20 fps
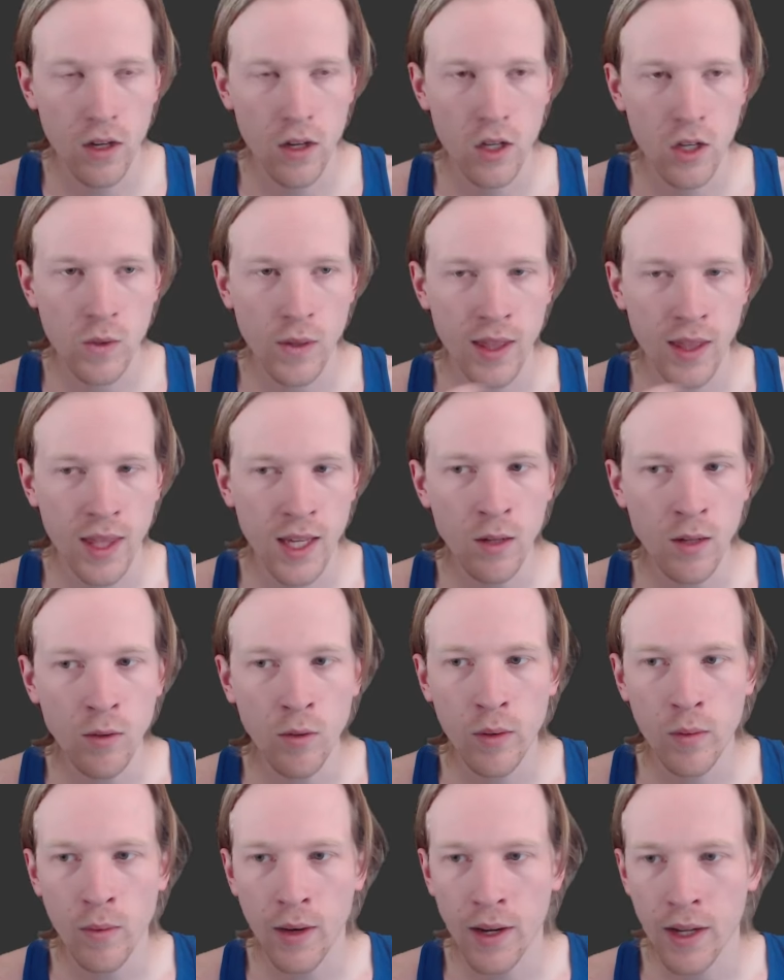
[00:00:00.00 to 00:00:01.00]
So I think what
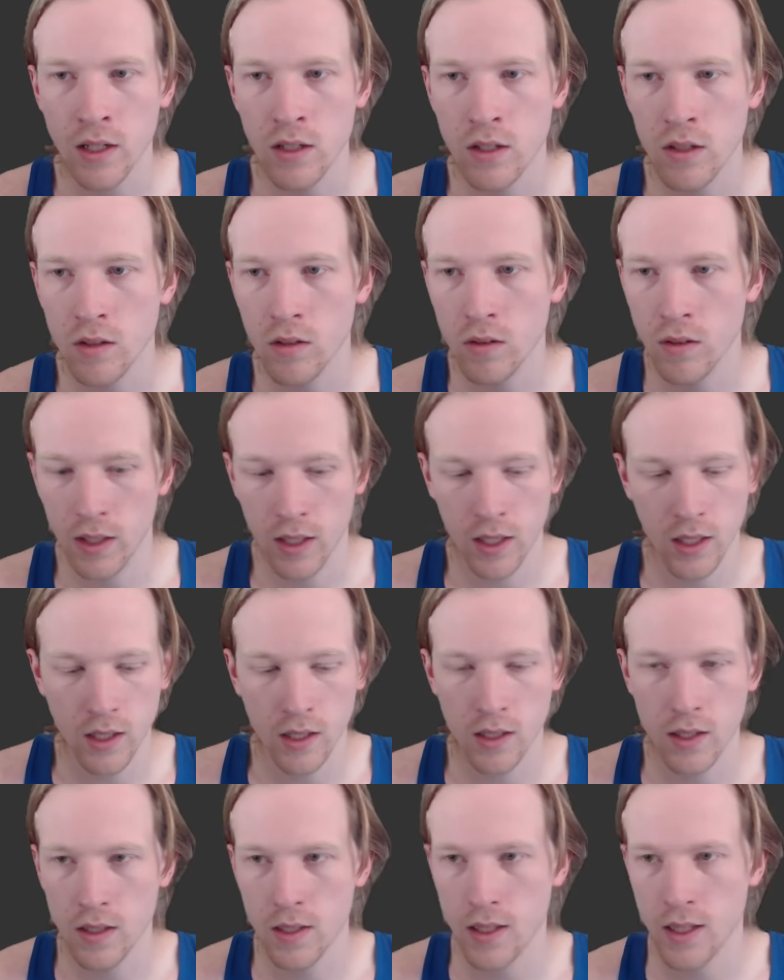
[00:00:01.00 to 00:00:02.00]
we want to do
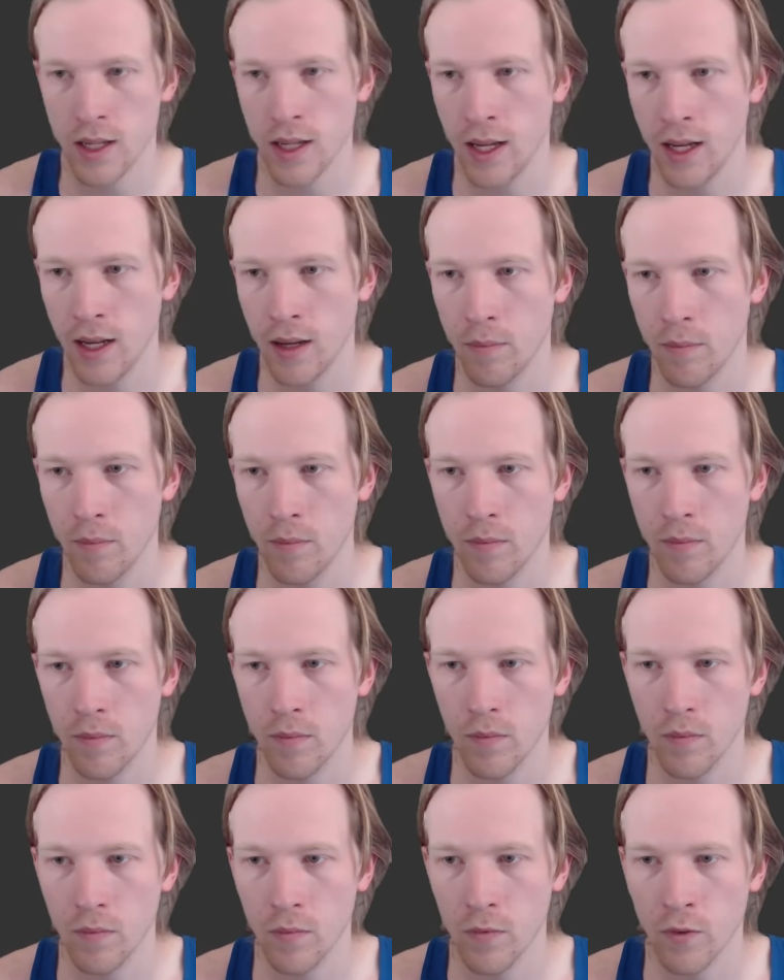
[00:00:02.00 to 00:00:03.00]
is
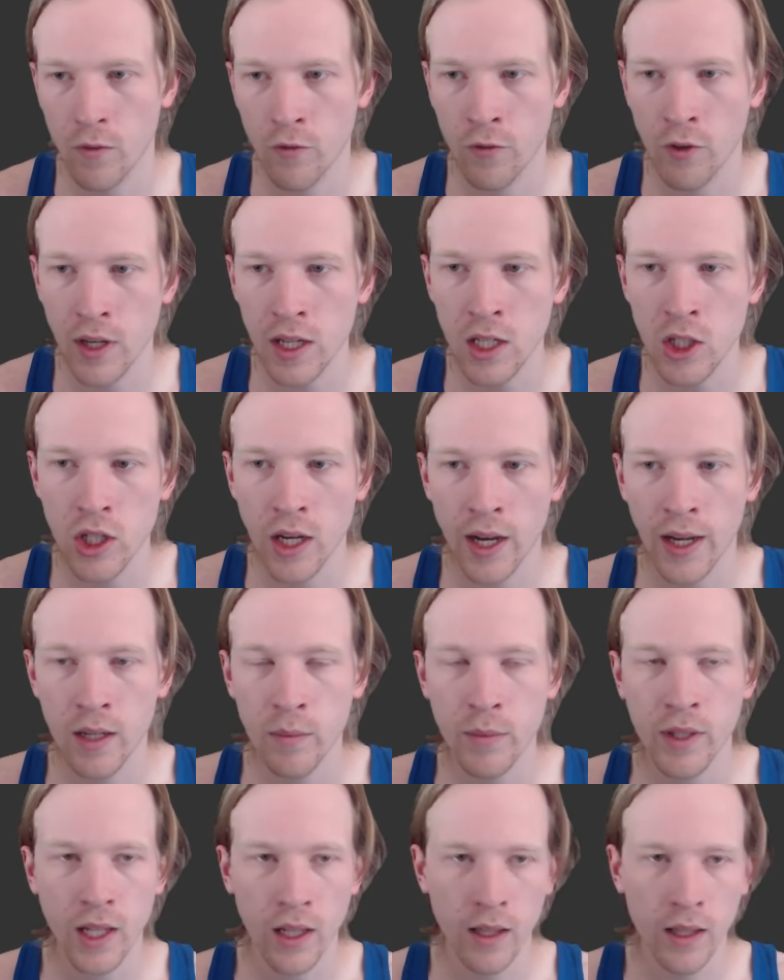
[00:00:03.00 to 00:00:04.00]
for each
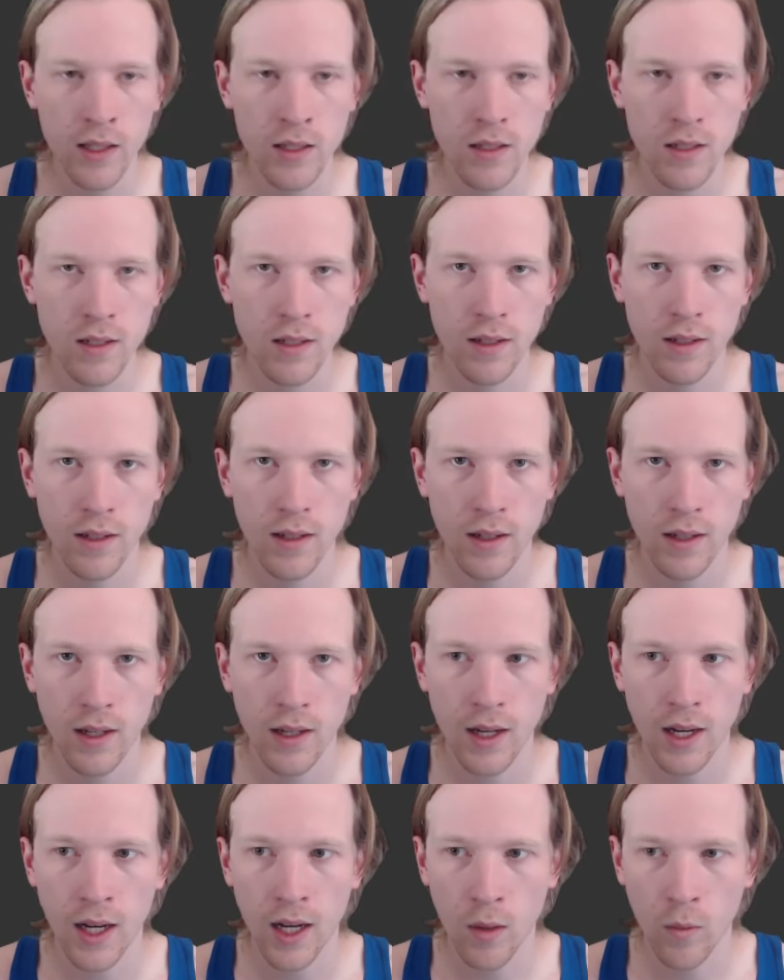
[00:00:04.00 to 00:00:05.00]
item in the list,
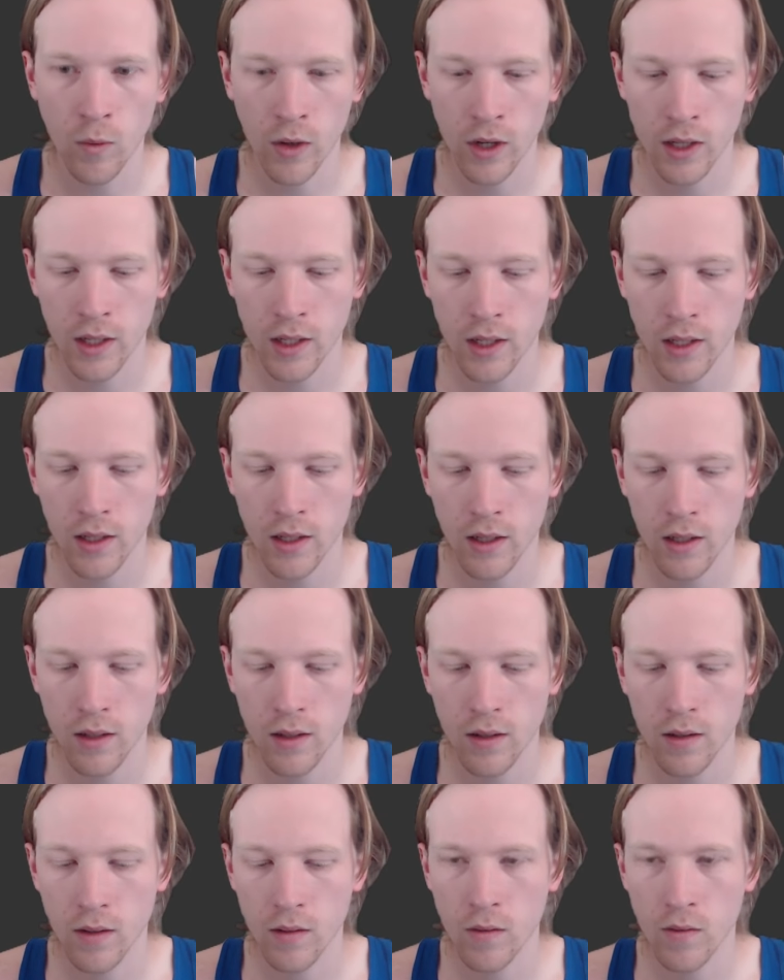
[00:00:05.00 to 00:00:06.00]
we're gonna
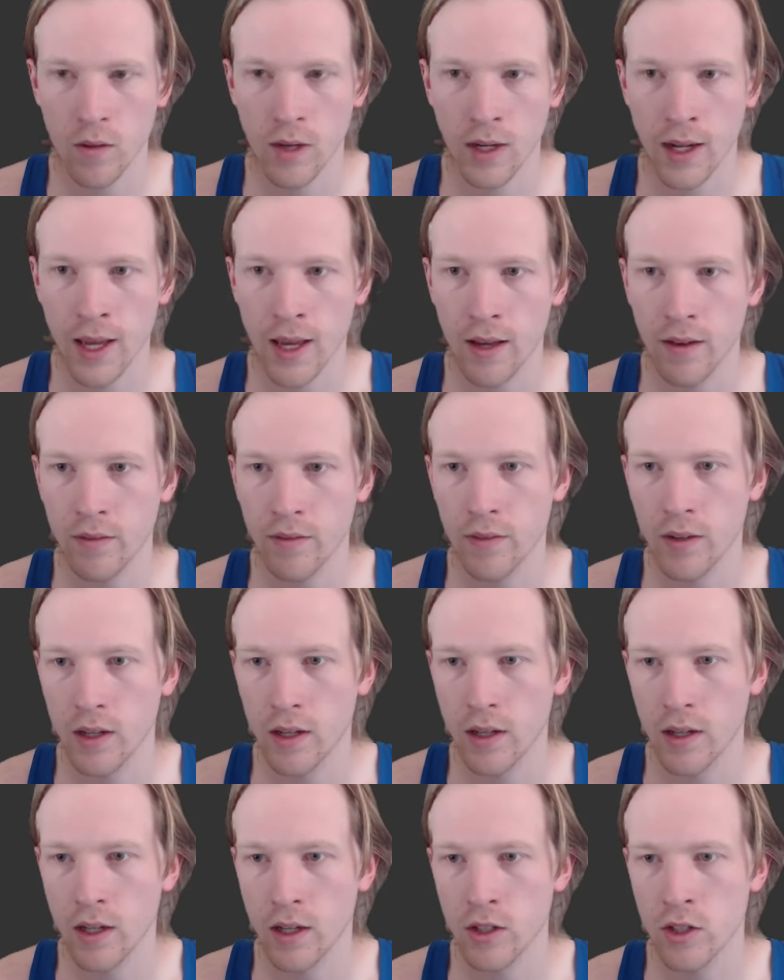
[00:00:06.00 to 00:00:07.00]
have
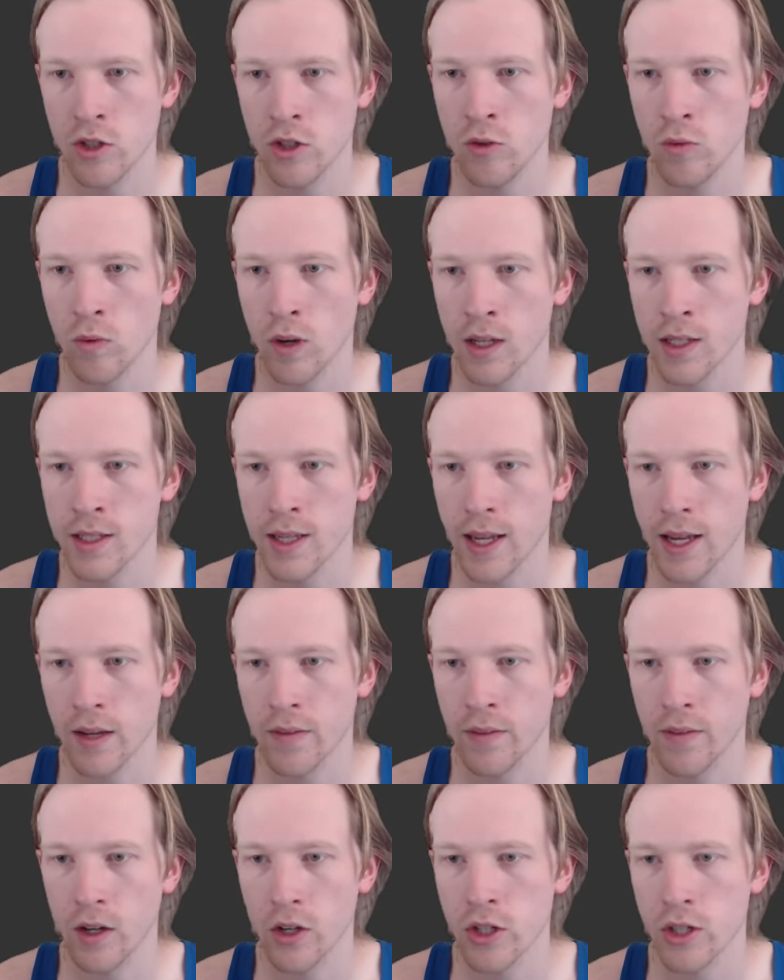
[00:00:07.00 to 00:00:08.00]
a two rucksack
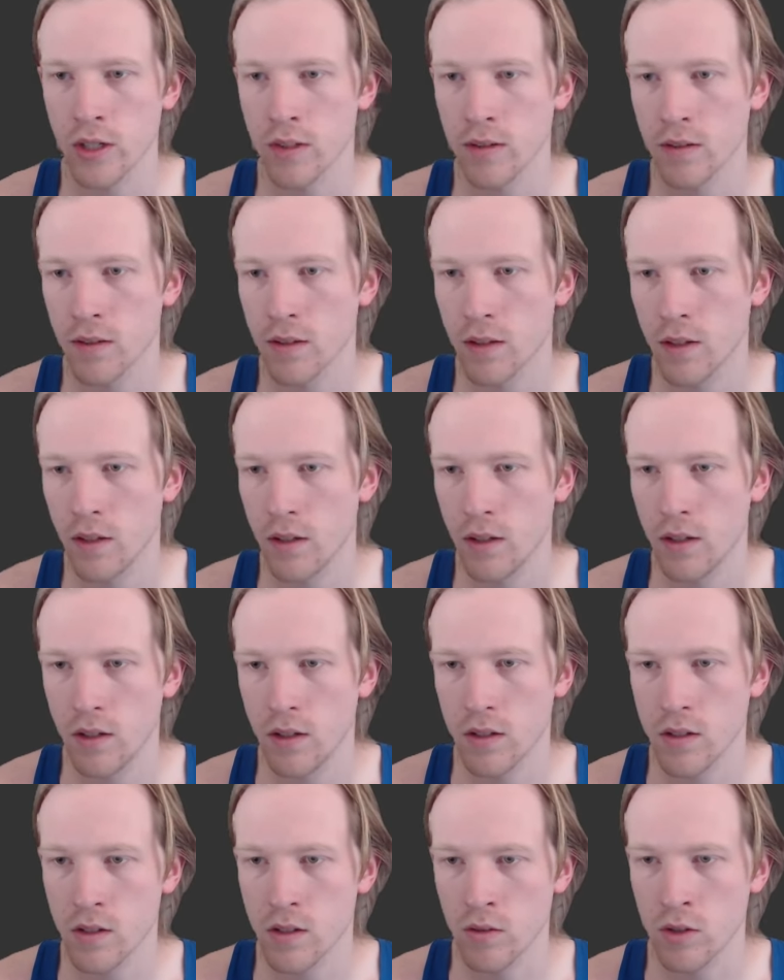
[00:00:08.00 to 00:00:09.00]
function.
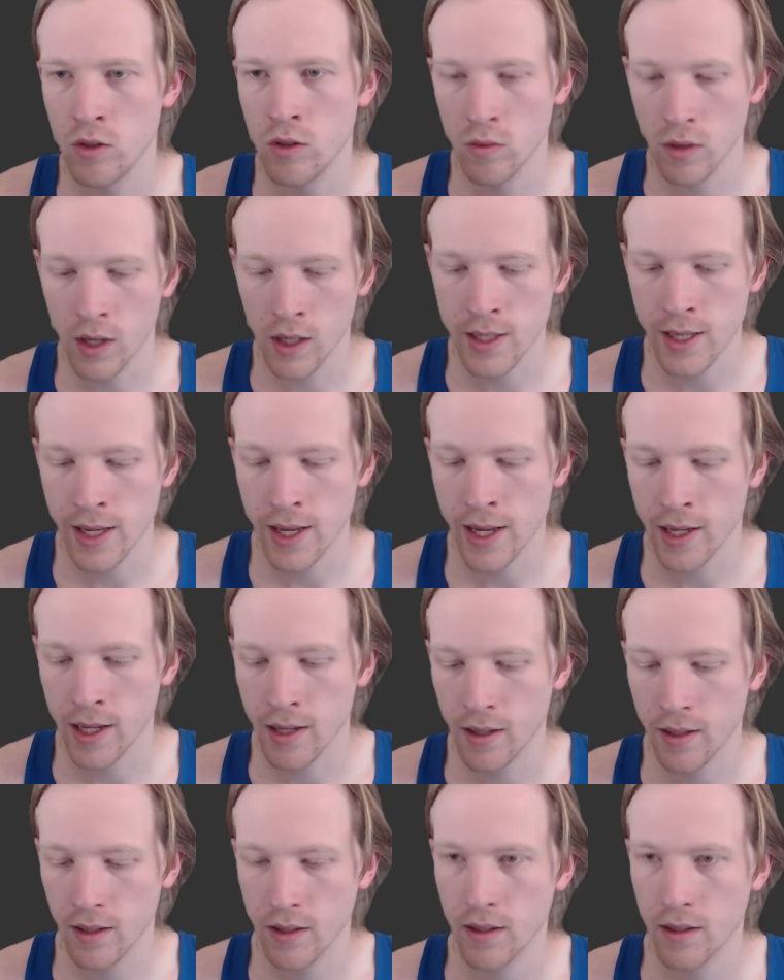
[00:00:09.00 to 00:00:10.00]
So two rucksack